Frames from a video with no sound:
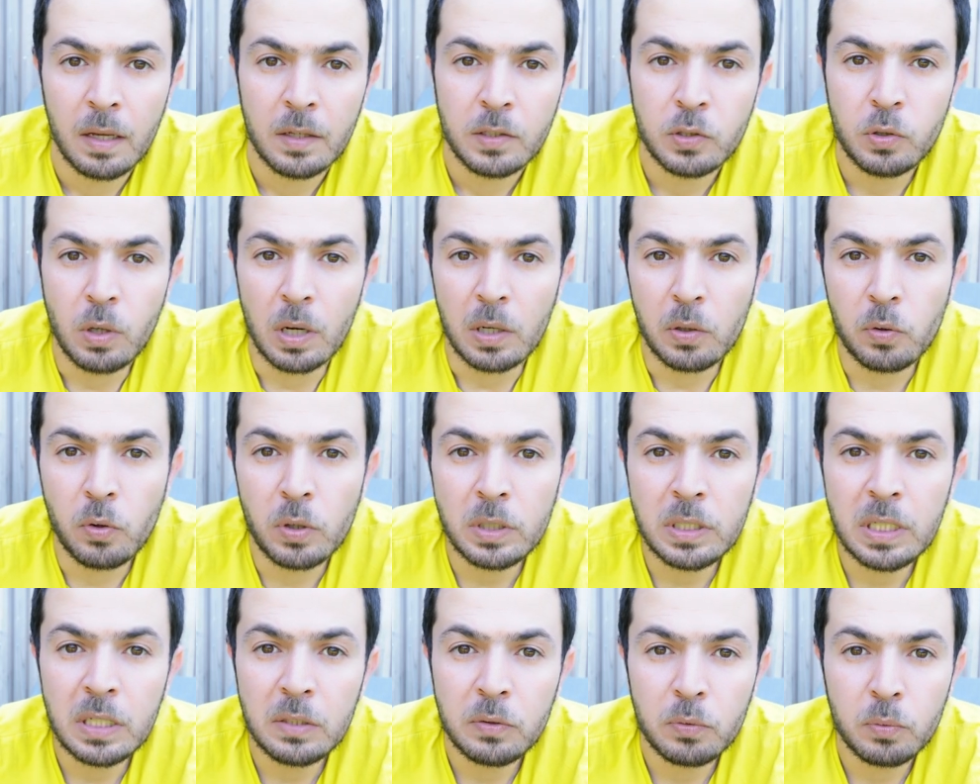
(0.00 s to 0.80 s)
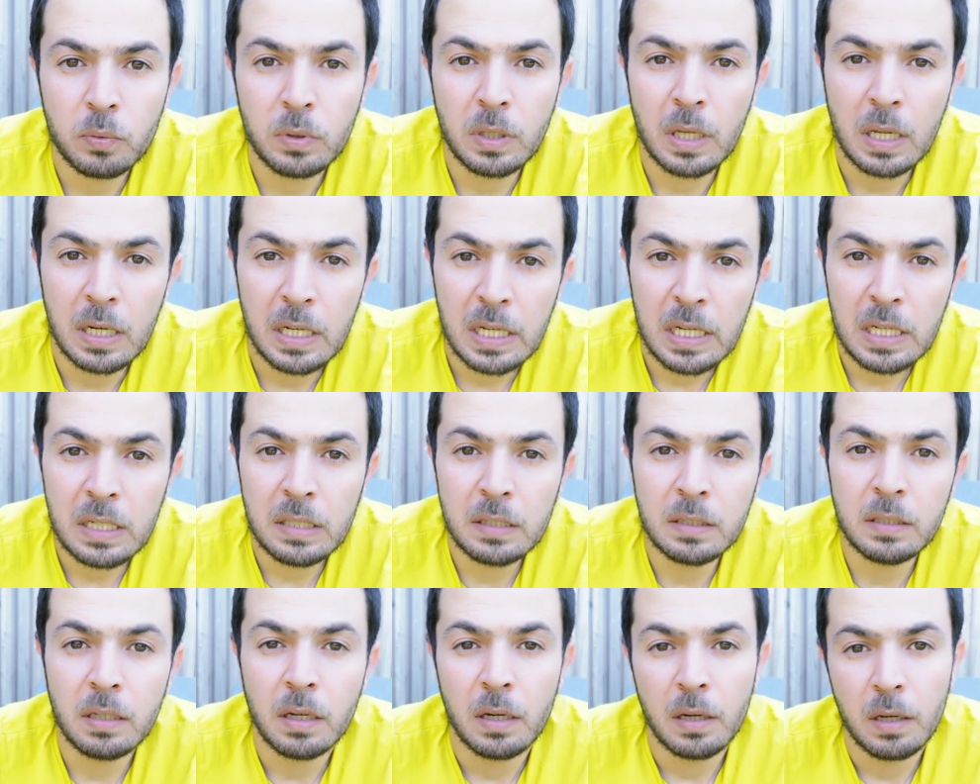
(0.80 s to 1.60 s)
so according to the
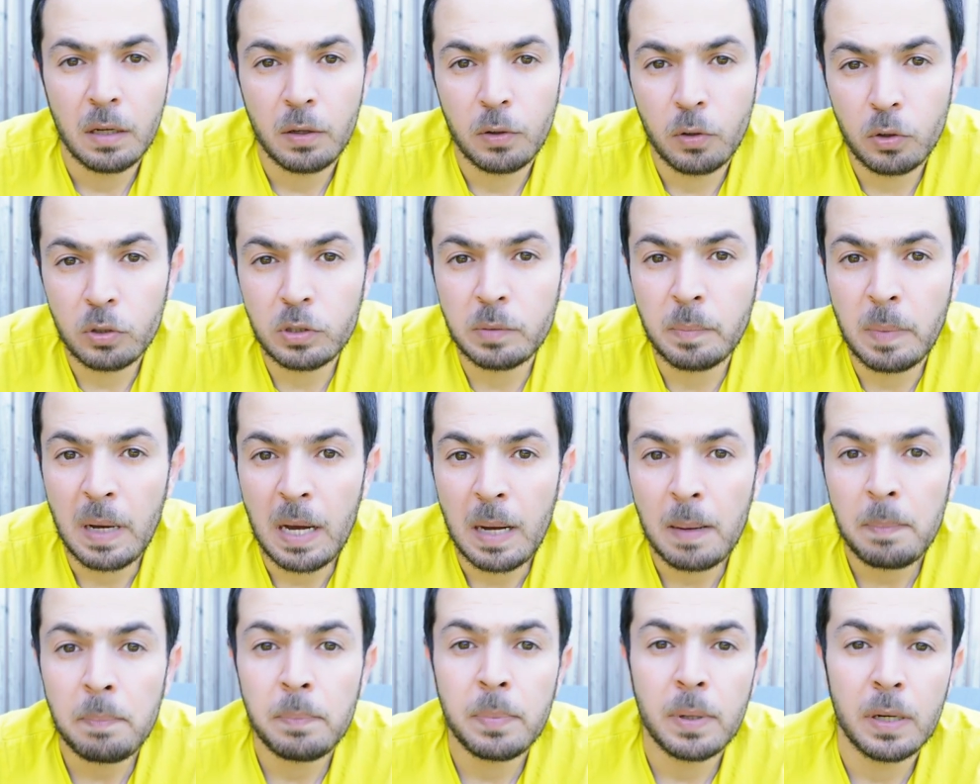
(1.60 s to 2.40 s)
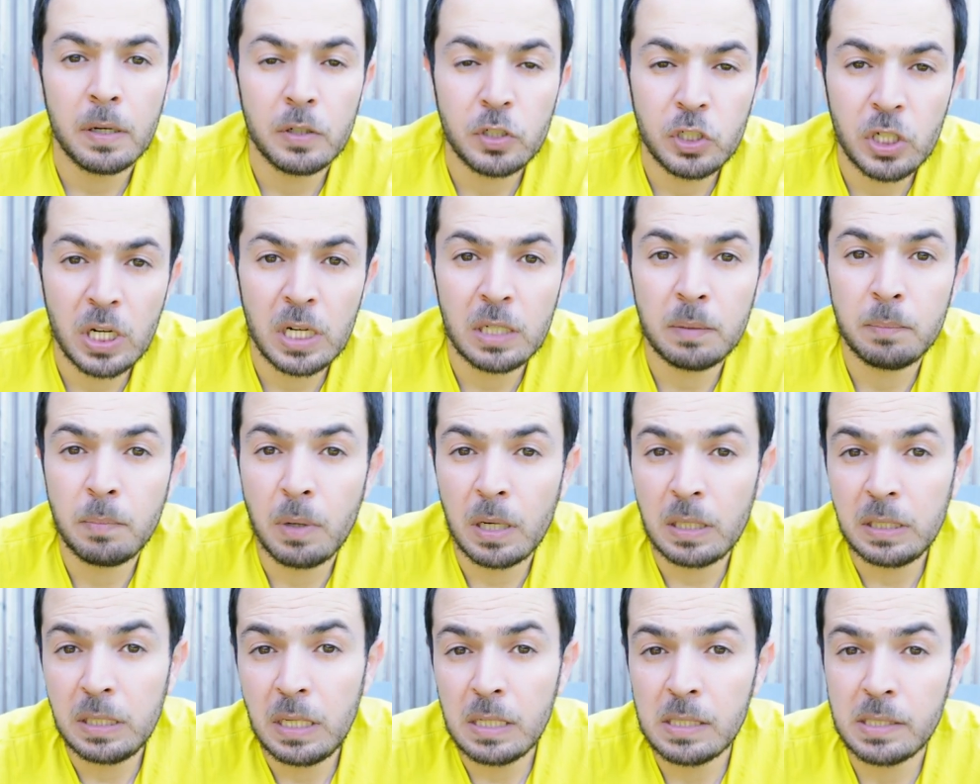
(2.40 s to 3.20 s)
leaked roadmap shared
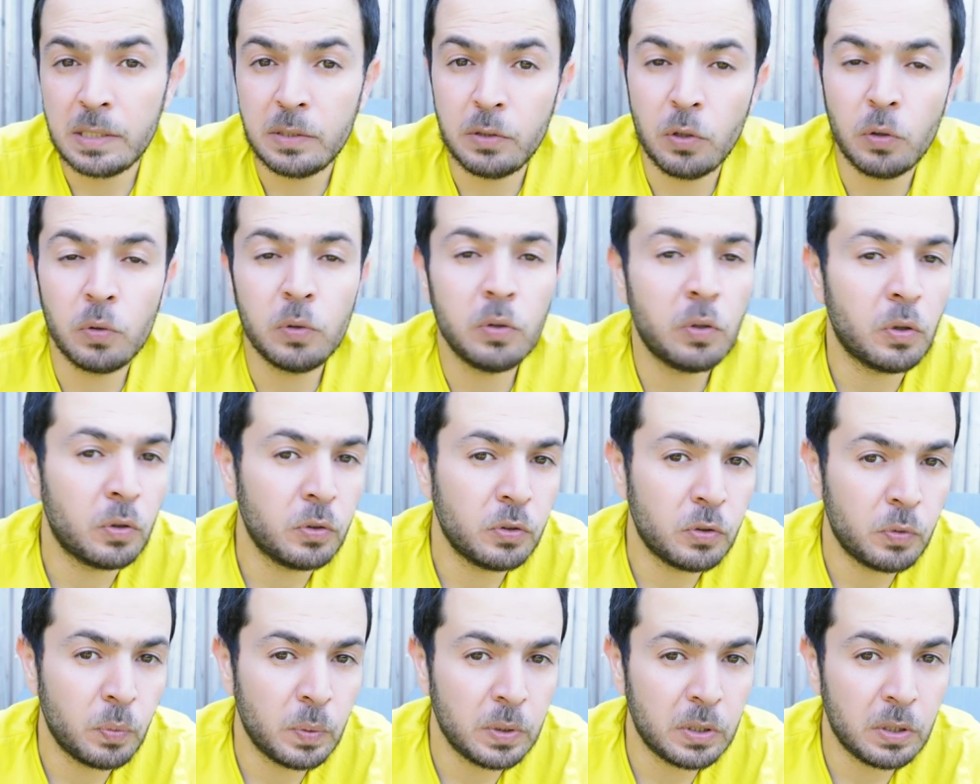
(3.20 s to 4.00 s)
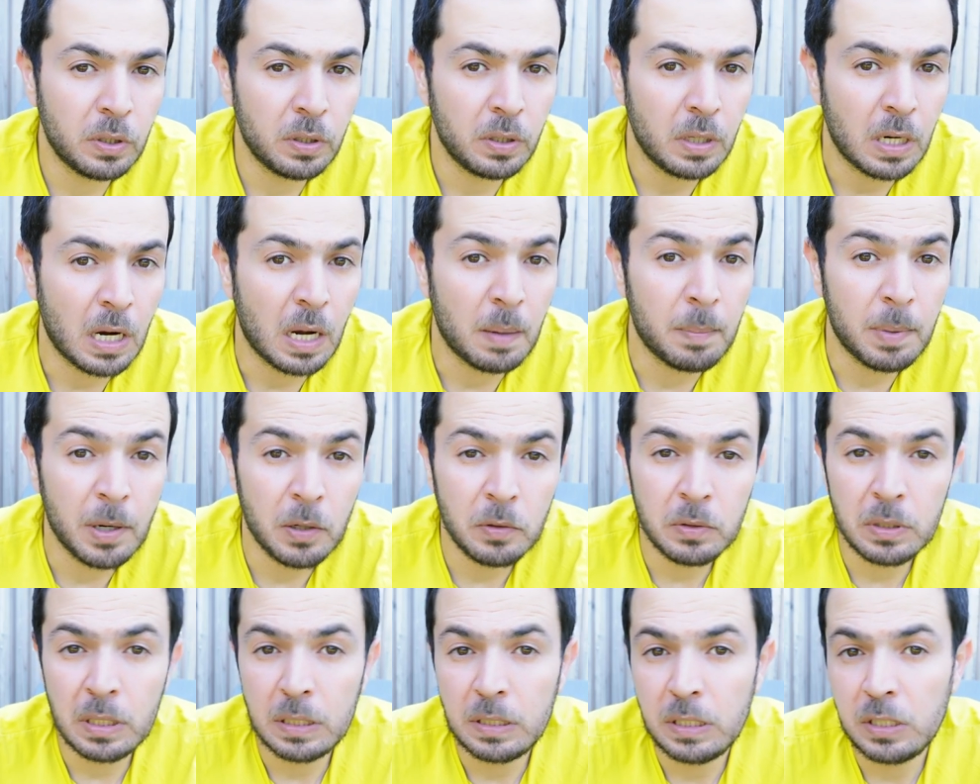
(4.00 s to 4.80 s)
by deals drone on twitter
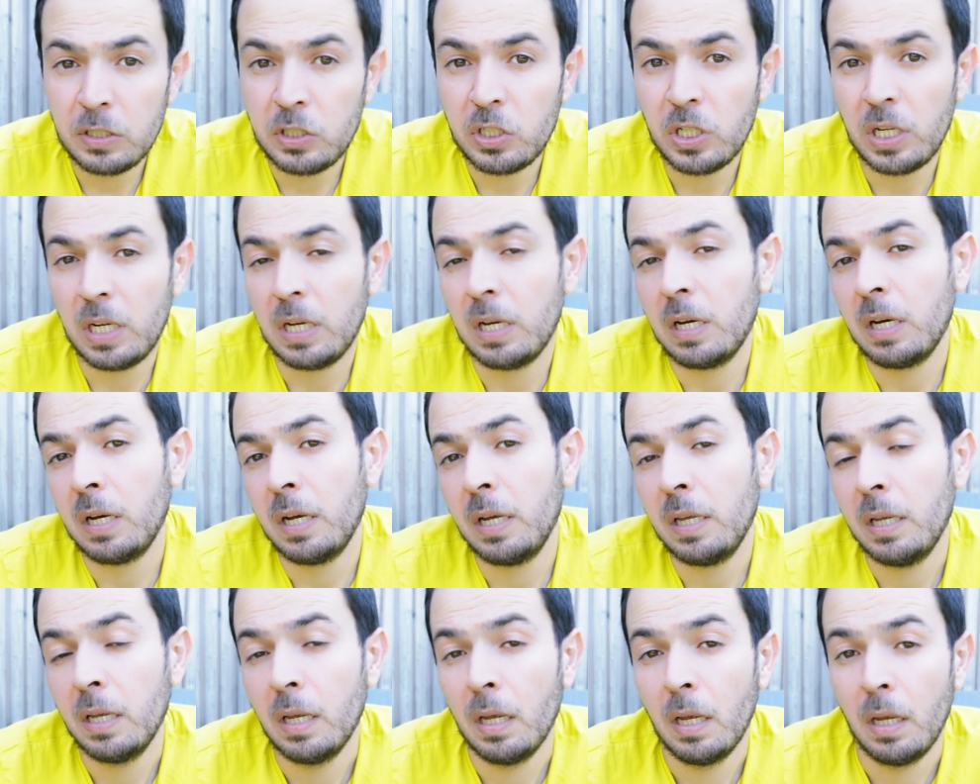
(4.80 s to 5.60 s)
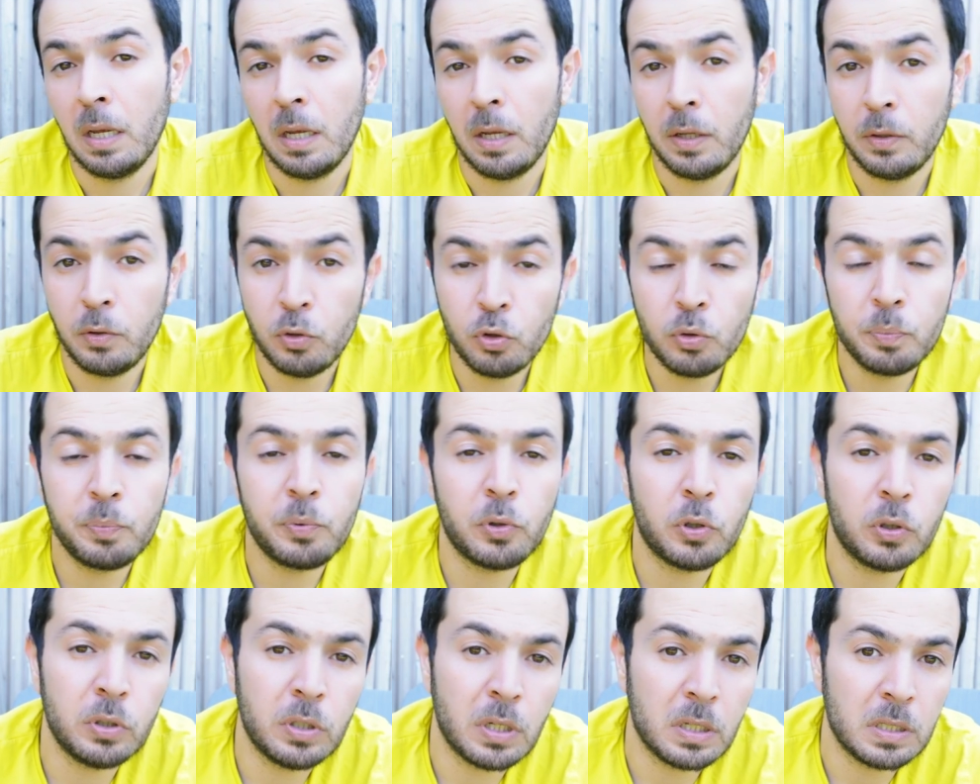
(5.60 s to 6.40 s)
about the dji new
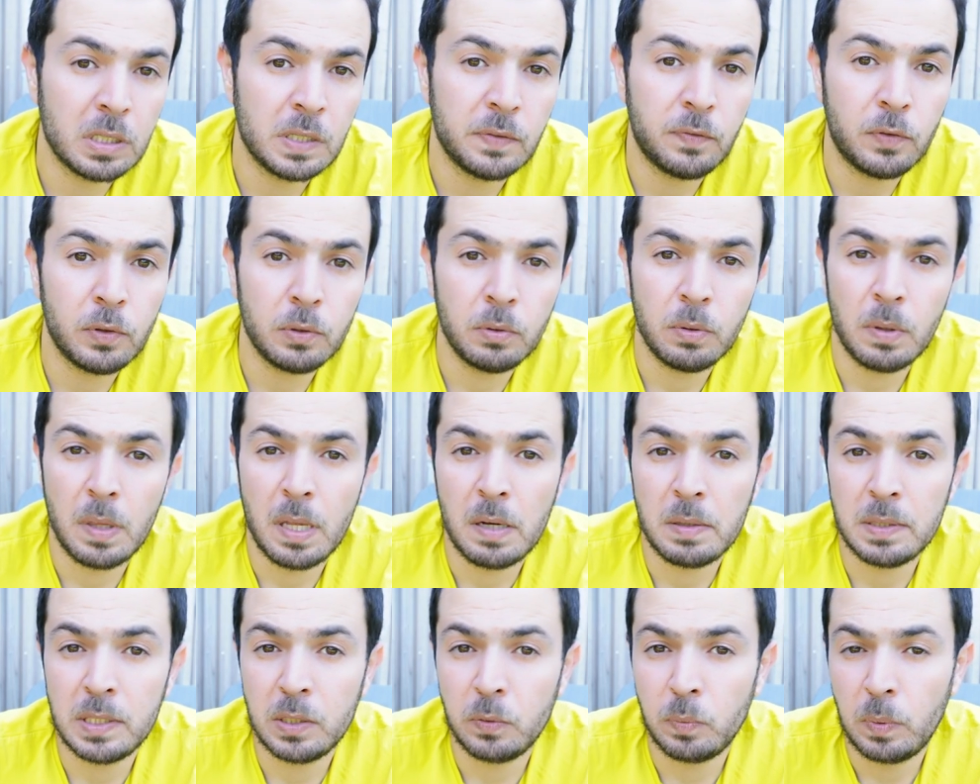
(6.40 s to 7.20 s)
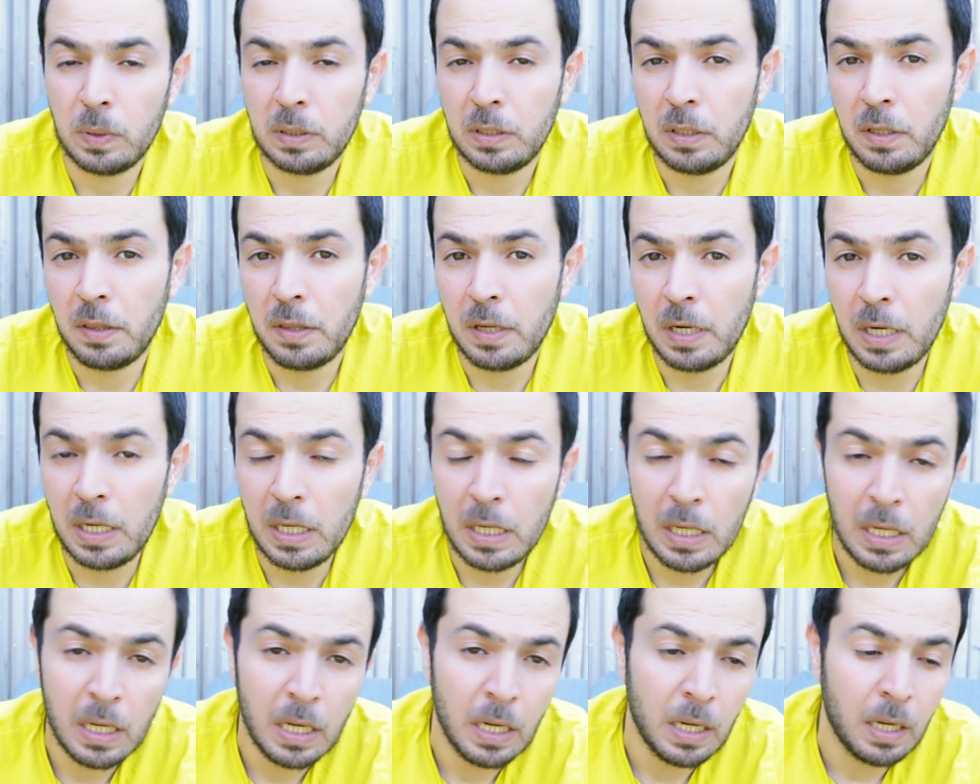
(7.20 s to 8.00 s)
products for
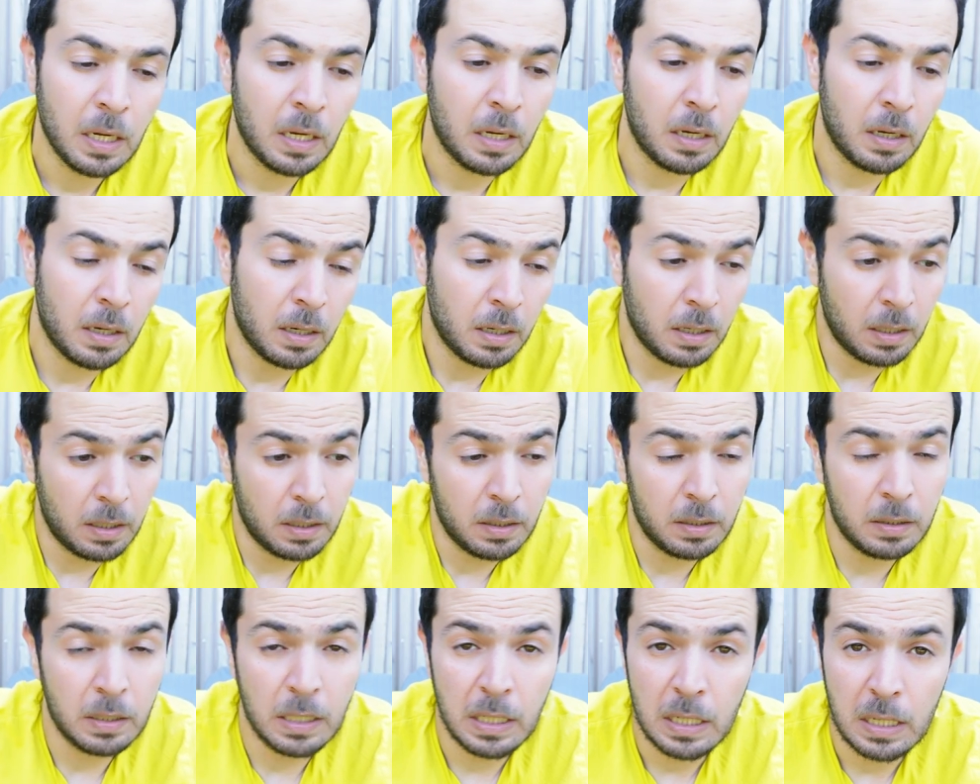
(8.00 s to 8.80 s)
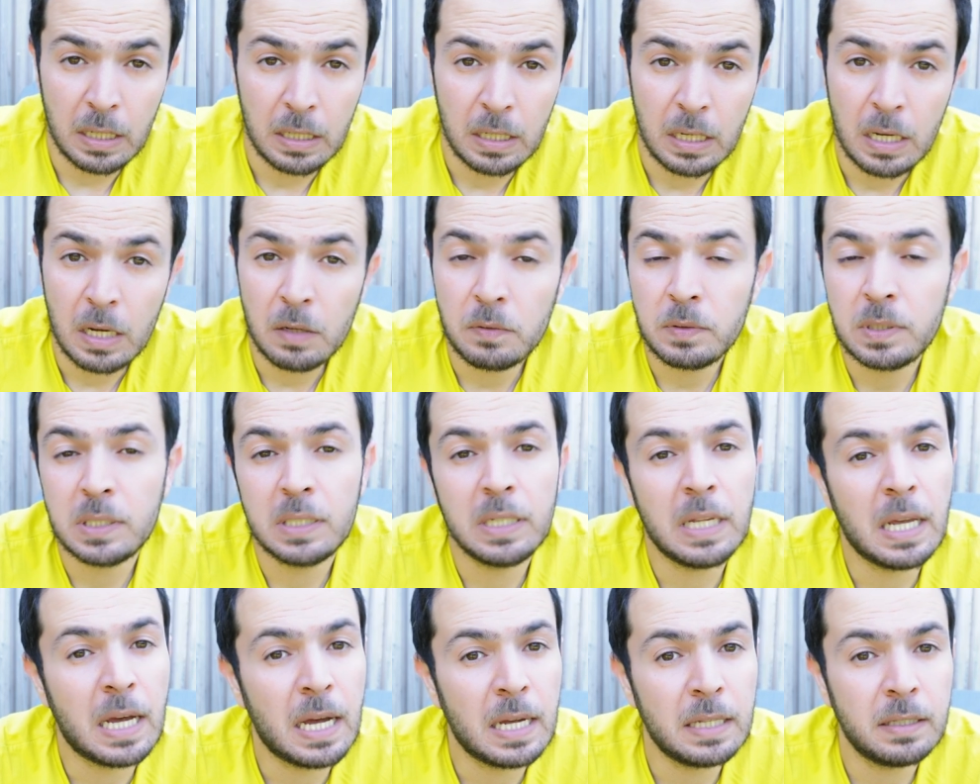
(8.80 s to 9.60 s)
2023. Uh, they announced
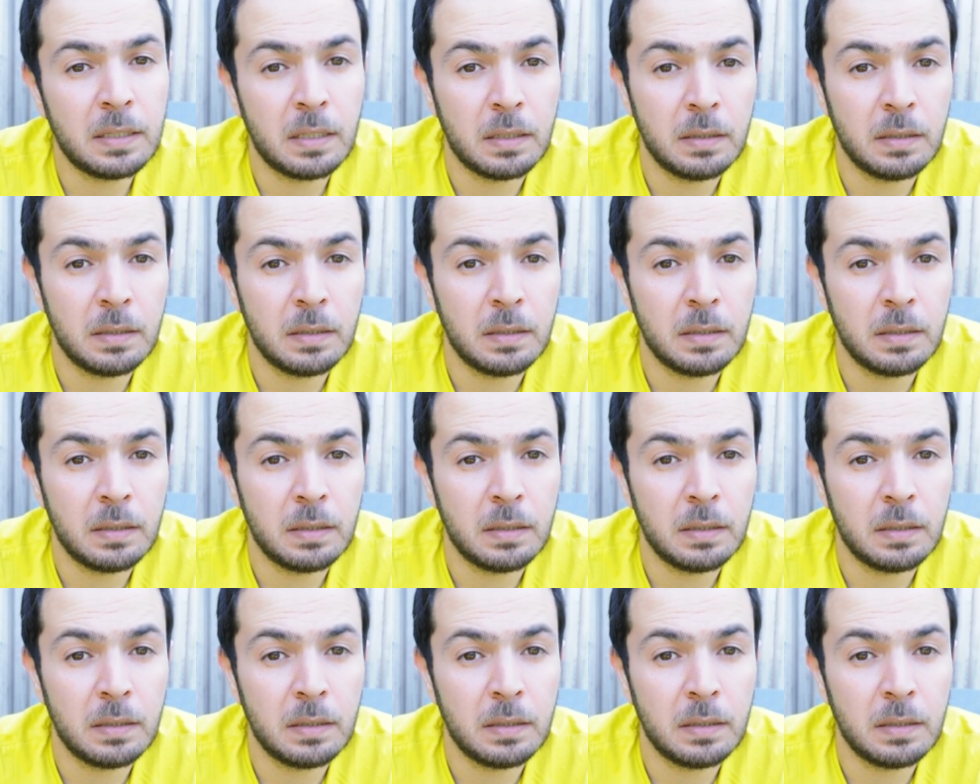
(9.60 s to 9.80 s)
that